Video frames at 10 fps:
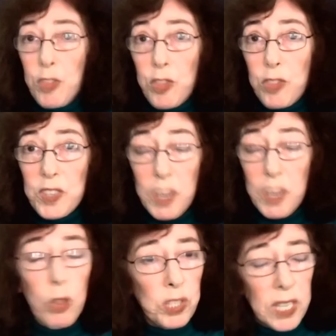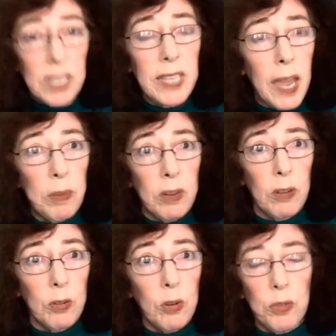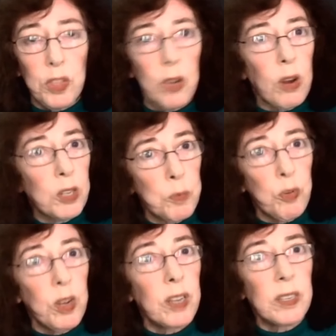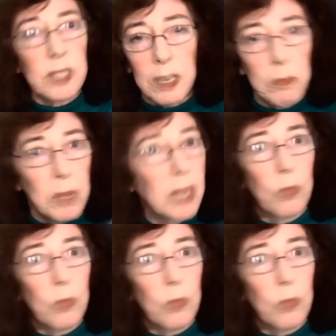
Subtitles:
Some of those things happen on Earth. There are springs that emit